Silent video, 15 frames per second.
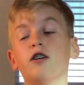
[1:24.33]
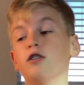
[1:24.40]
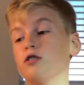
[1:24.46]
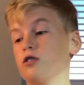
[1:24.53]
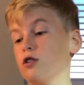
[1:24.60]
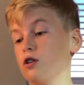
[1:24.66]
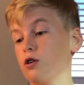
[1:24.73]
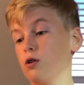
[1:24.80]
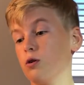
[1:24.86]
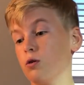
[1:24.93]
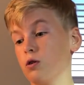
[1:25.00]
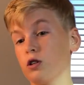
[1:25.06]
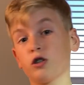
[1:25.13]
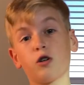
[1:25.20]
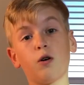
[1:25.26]
So
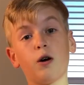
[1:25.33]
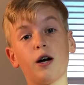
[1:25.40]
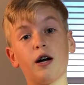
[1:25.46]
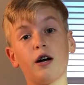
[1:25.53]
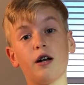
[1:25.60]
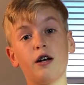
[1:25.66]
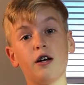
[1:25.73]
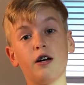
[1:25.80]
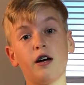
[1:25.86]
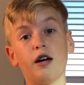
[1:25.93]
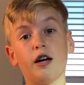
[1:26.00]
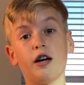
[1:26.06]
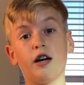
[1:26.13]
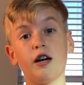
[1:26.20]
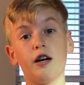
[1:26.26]
let's go ahead
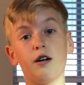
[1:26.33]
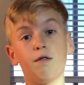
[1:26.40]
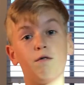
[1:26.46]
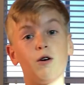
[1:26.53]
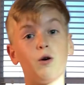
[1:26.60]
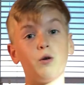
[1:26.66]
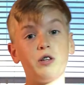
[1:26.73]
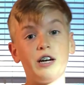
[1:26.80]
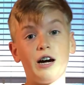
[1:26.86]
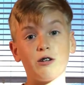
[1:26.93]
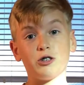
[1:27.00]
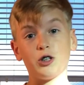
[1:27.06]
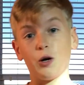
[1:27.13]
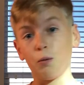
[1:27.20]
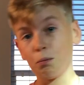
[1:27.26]
and roll the
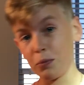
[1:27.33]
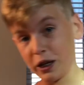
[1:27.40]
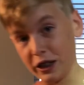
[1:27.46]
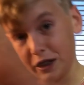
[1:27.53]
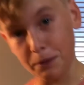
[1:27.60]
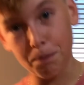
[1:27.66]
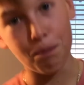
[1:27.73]
outro. Peace.